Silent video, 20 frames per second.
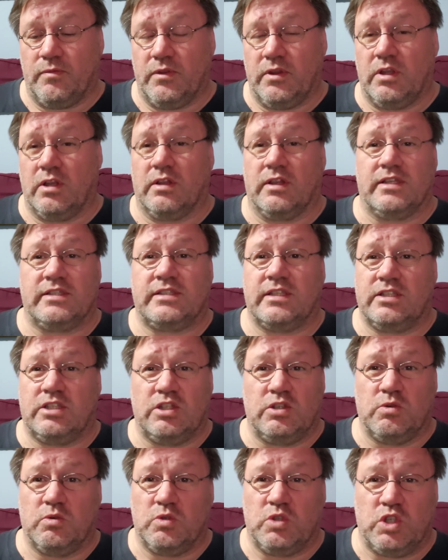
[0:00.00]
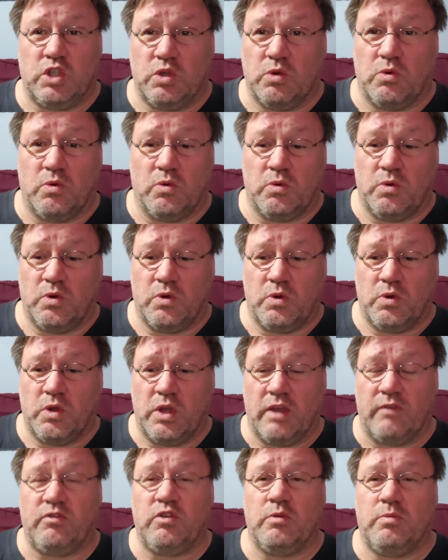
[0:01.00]
they said, do you,
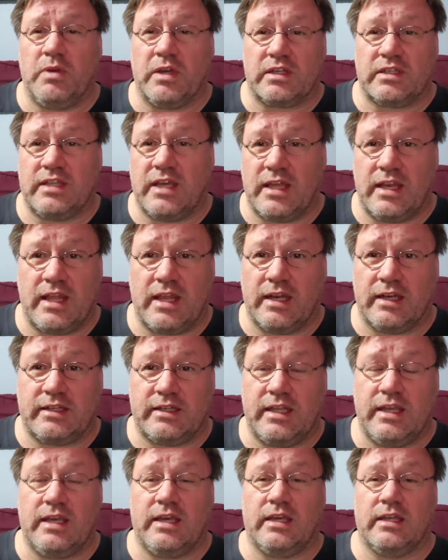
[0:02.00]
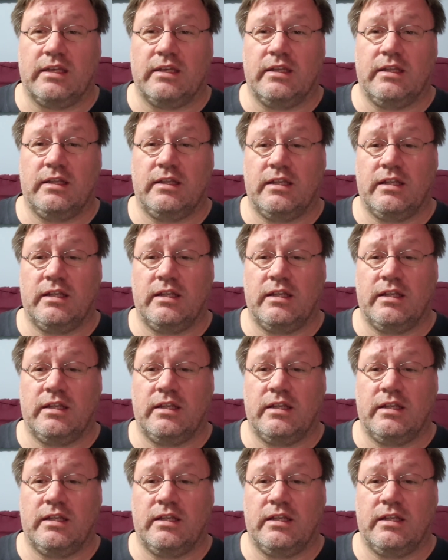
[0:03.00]
if you pick 10 out of 10,